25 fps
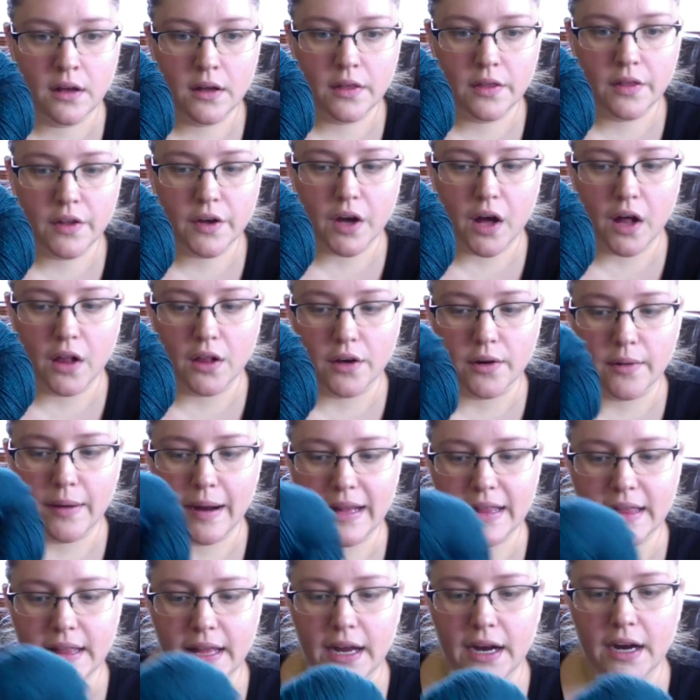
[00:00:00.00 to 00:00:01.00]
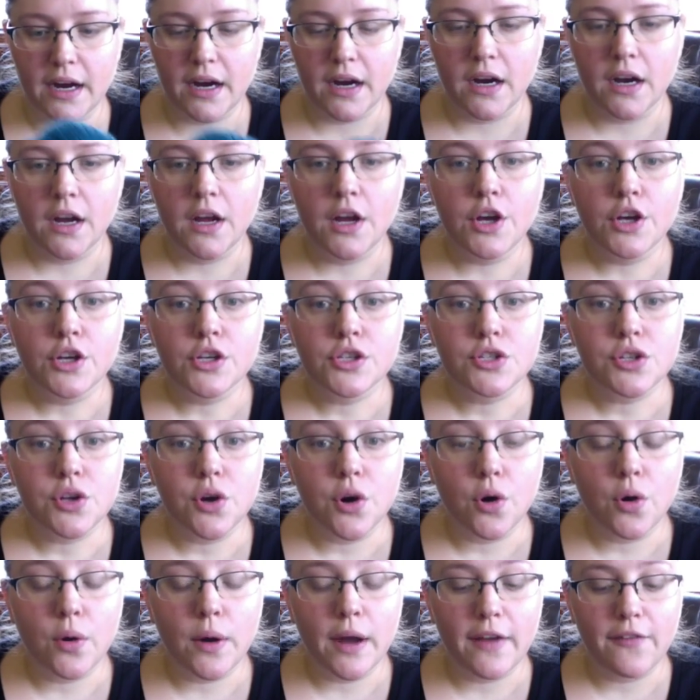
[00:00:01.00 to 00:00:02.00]
The color right there.
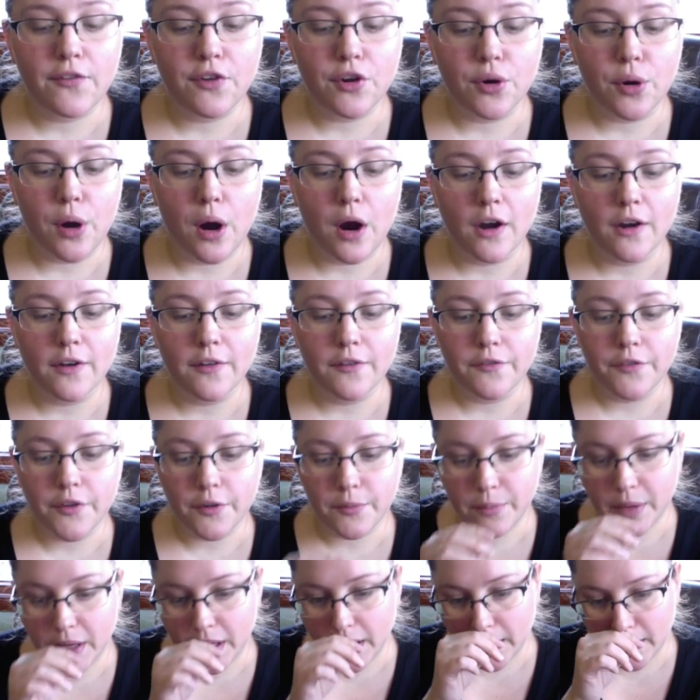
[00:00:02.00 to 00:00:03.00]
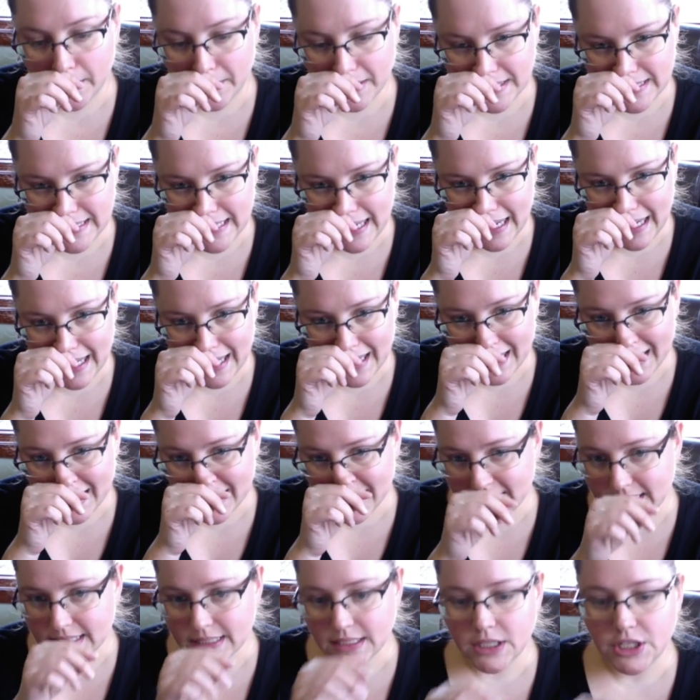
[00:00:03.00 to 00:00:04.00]
So if you aren't familiar with
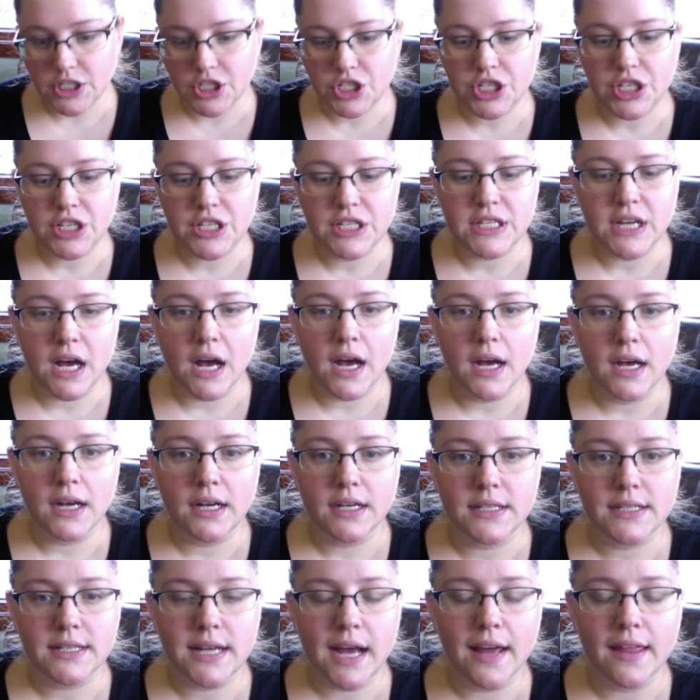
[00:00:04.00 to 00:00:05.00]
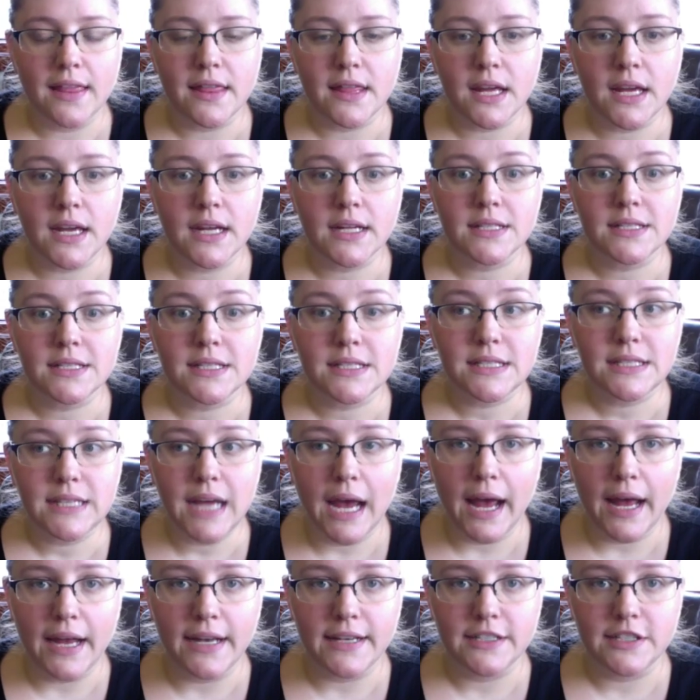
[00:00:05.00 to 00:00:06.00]
Tanis, she does, I think it's
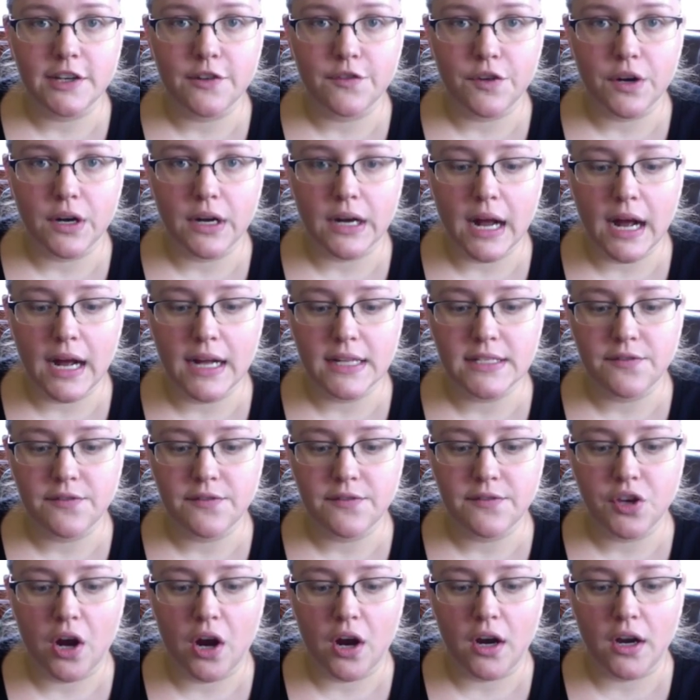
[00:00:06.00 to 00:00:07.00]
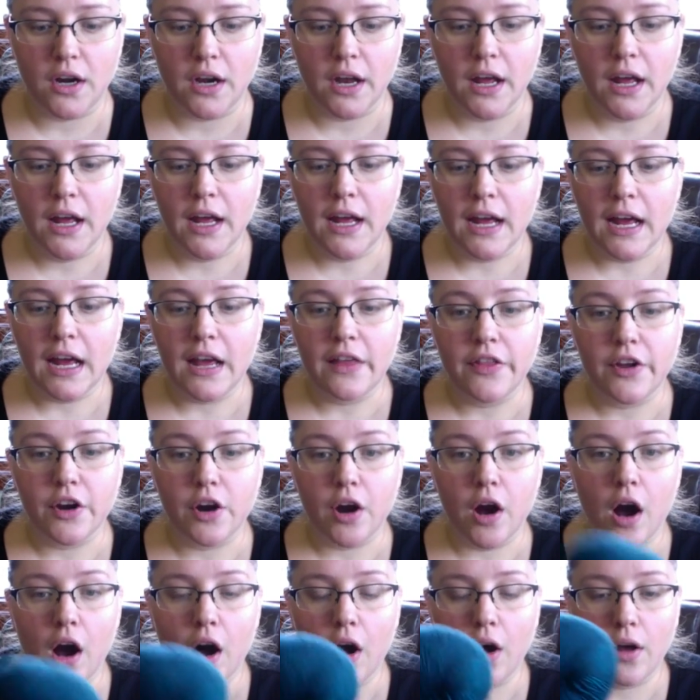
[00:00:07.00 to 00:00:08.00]
10 different kinds of yarn, and they're
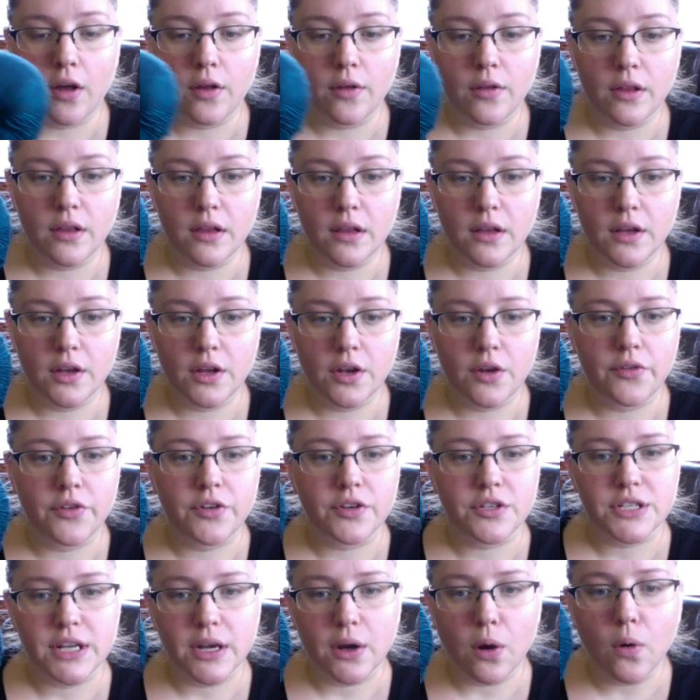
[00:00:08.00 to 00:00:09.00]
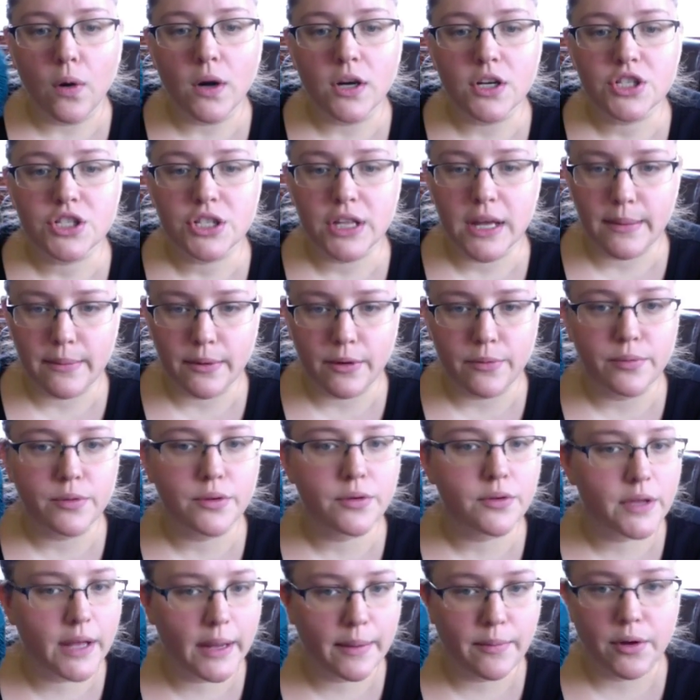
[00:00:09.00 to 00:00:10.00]
all, you know, there's like orange label,
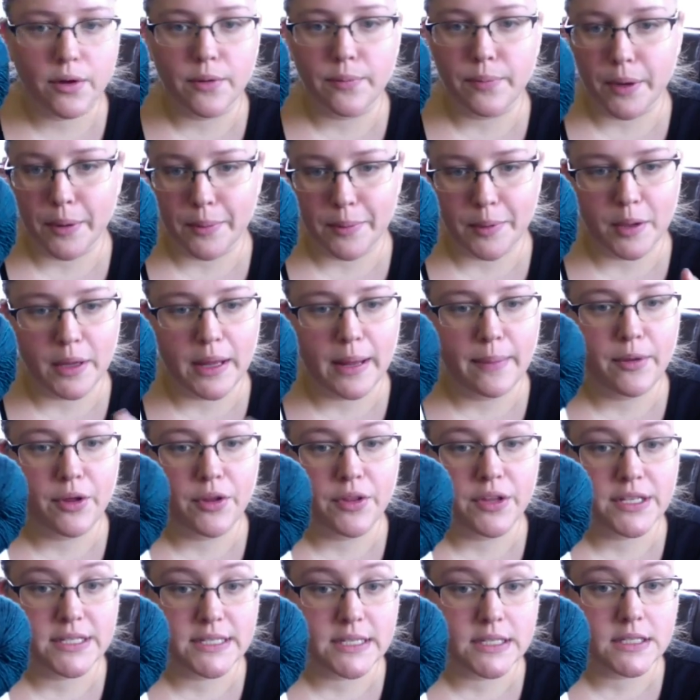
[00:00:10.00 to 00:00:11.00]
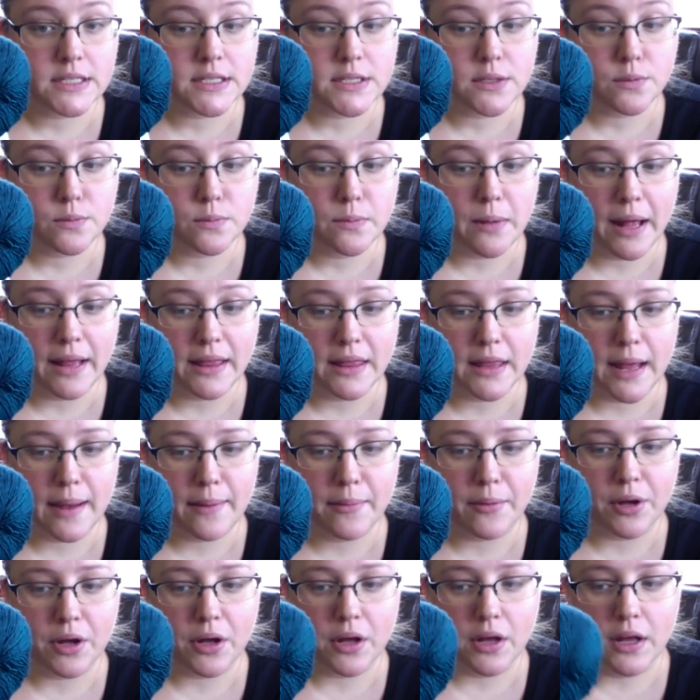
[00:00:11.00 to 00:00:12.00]
blue label, purple label. This is the red
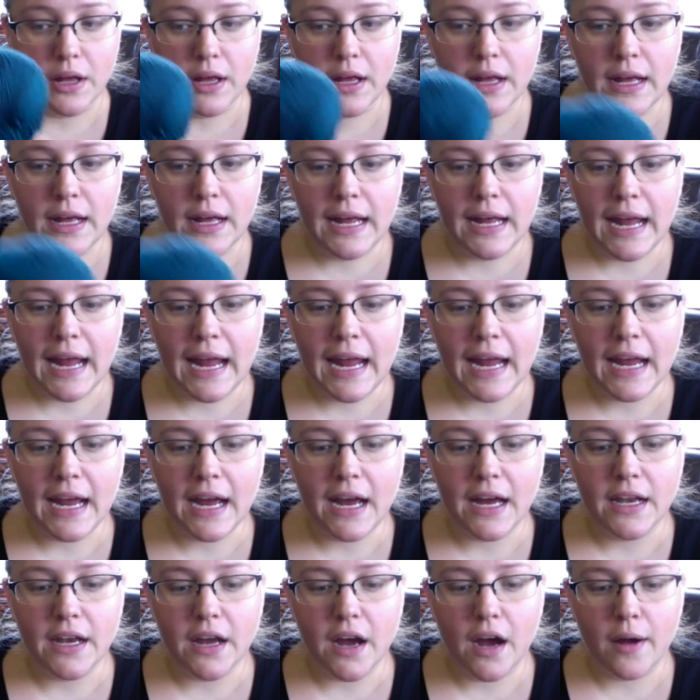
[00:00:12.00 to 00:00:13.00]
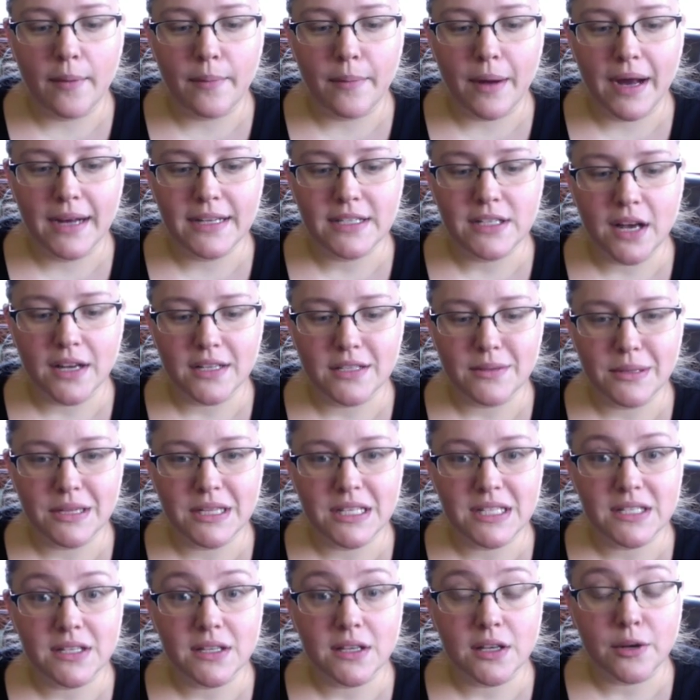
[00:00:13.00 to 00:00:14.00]
label. And I talked about
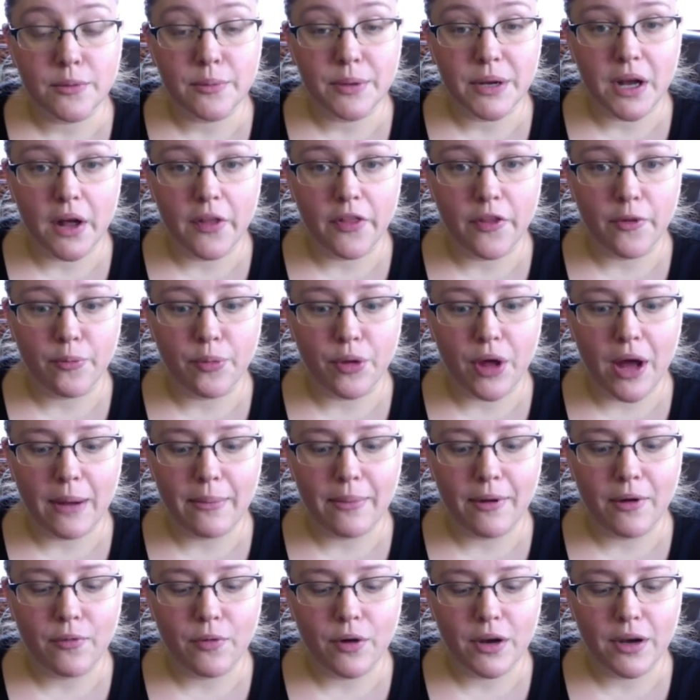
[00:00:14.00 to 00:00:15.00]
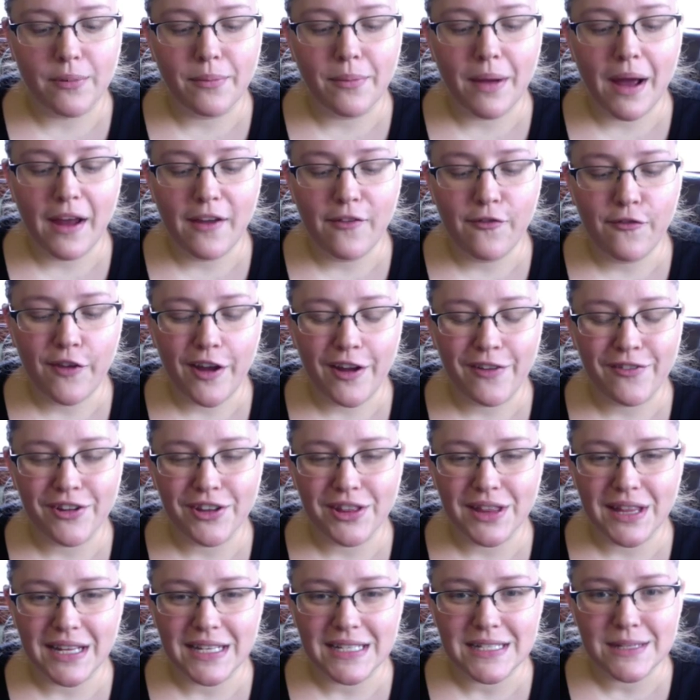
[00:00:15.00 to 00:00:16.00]
this a little bit on the blog, but one of my
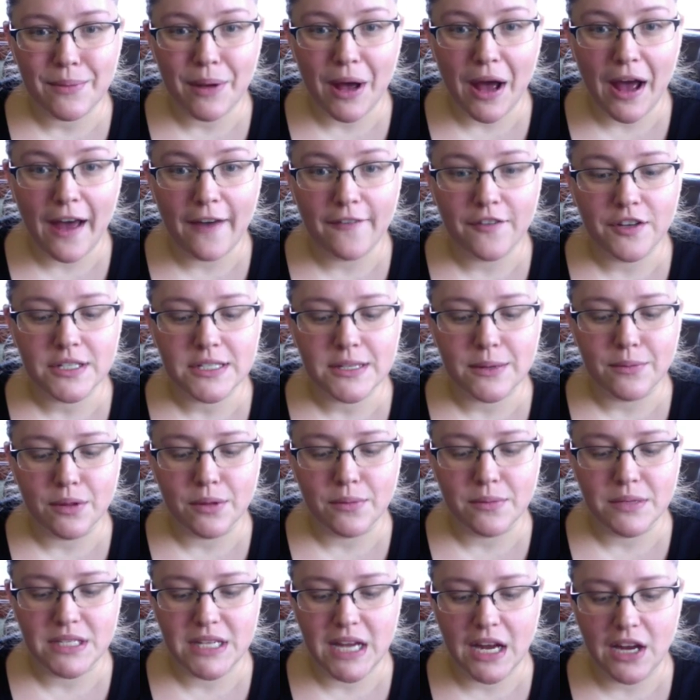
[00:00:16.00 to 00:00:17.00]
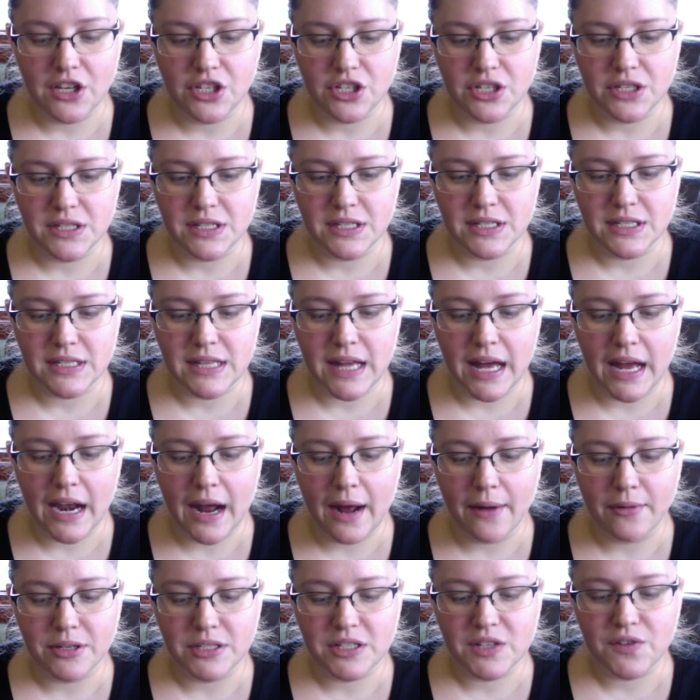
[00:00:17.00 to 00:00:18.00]
favorite things about having some limitations is that
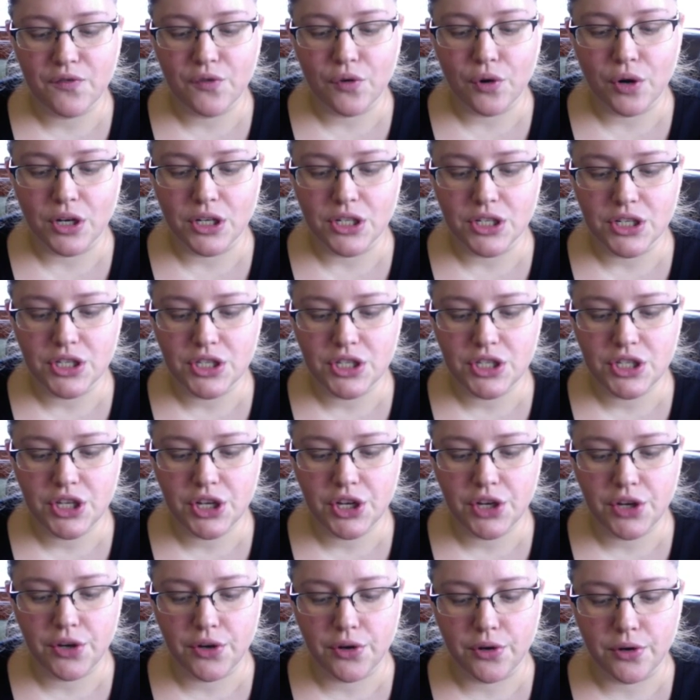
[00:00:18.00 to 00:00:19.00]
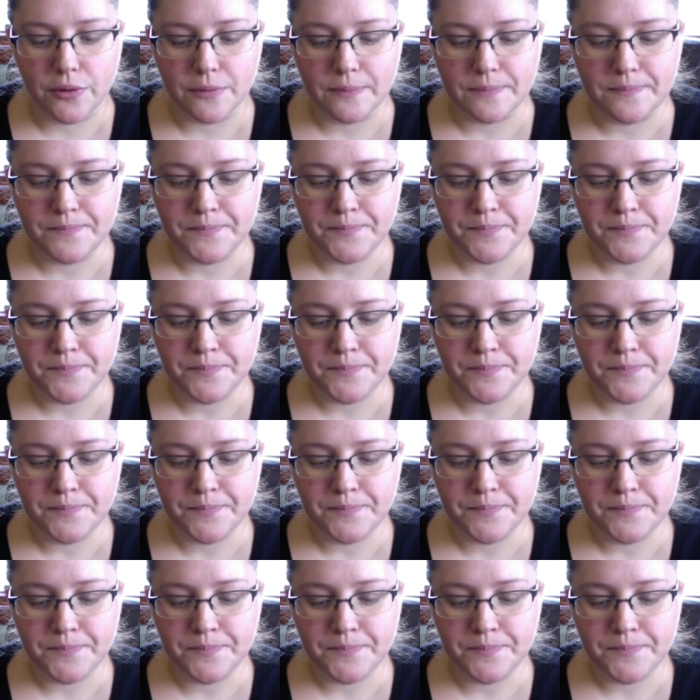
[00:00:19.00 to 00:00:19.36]
I was forced to